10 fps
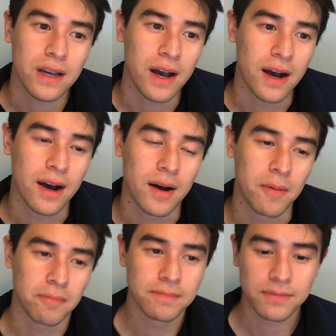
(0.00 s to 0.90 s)

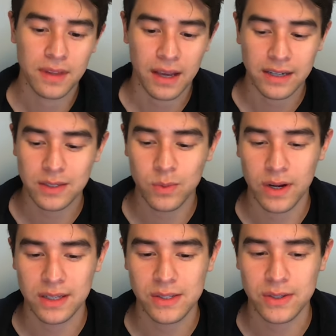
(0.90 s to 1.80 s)
I just
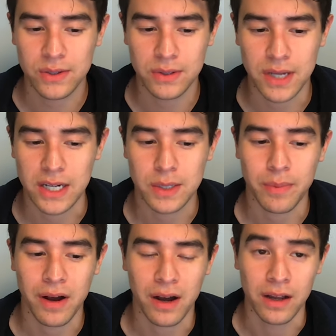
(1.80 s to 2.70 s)
wanted to touch
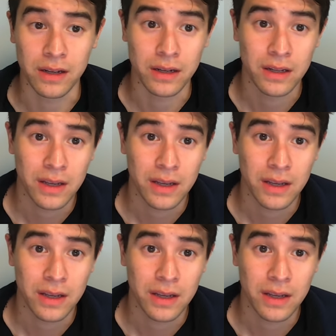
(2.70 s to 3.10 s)
upon,